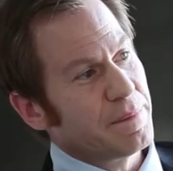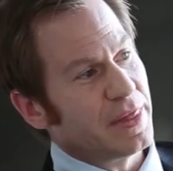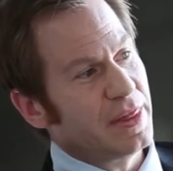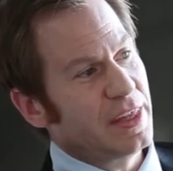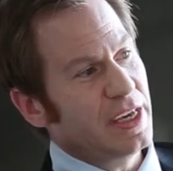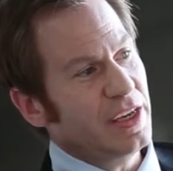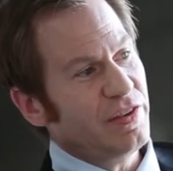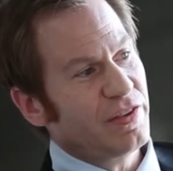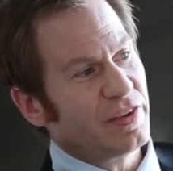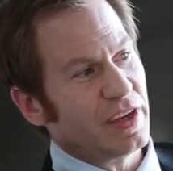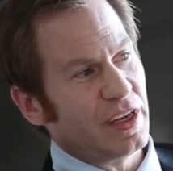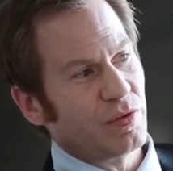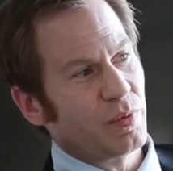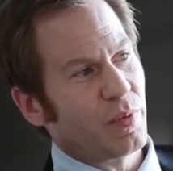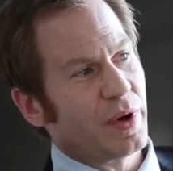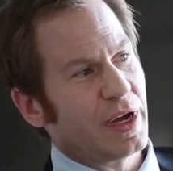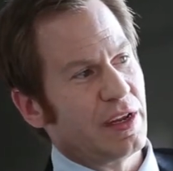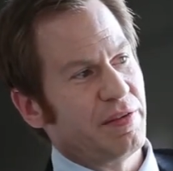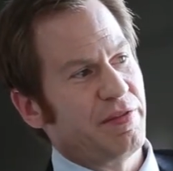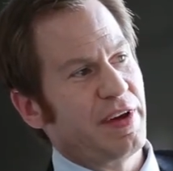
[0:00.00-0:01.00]
this is
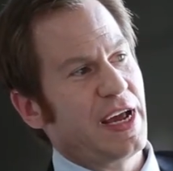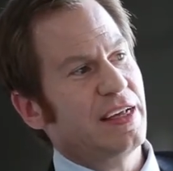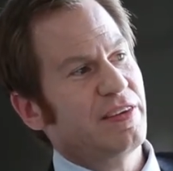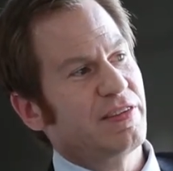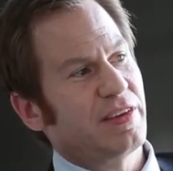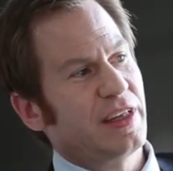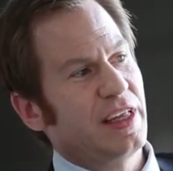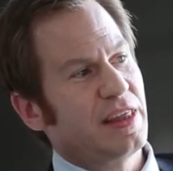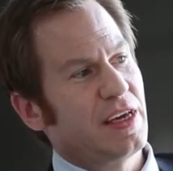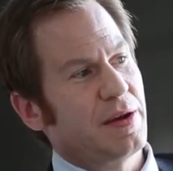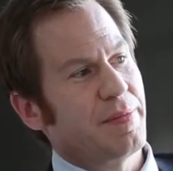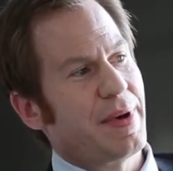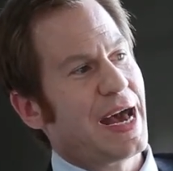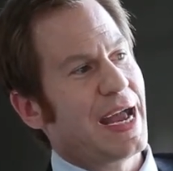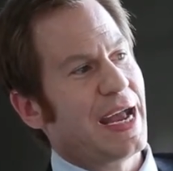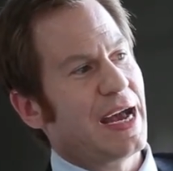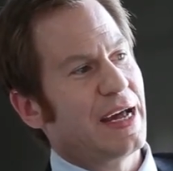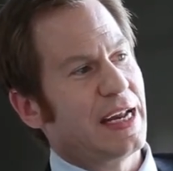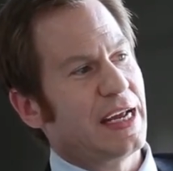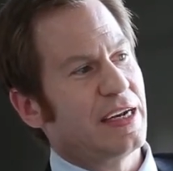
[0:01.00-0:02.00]
what advanced lithium
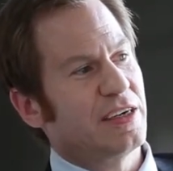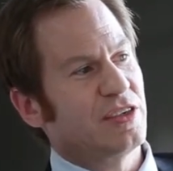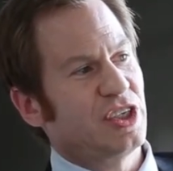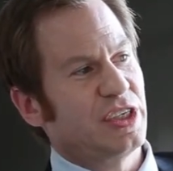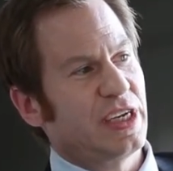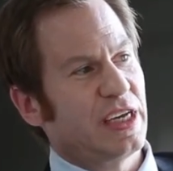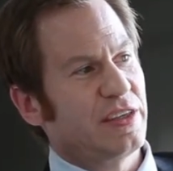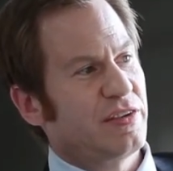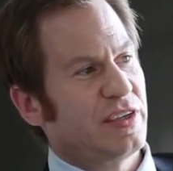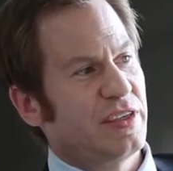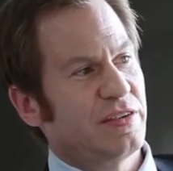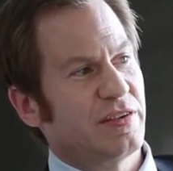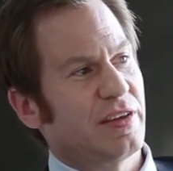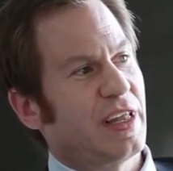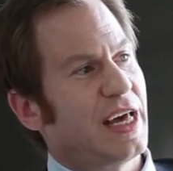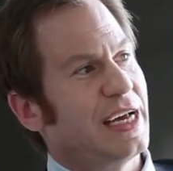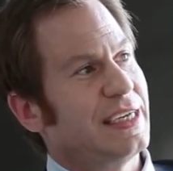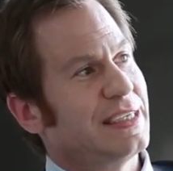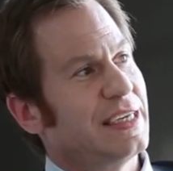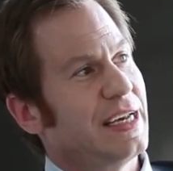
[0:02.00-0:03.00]
ion energy densities are
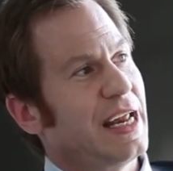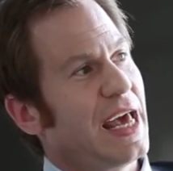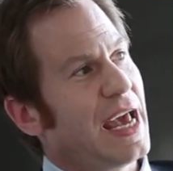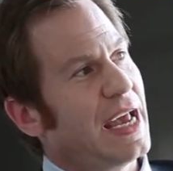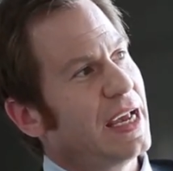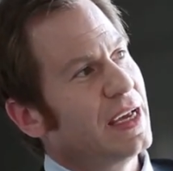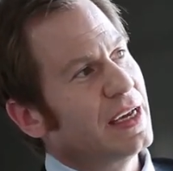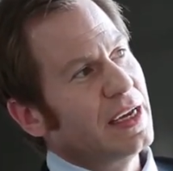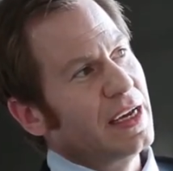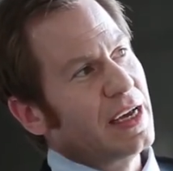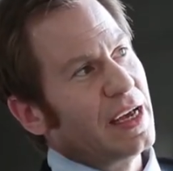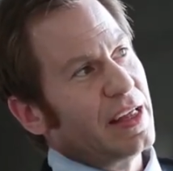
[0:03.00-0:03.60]
like today.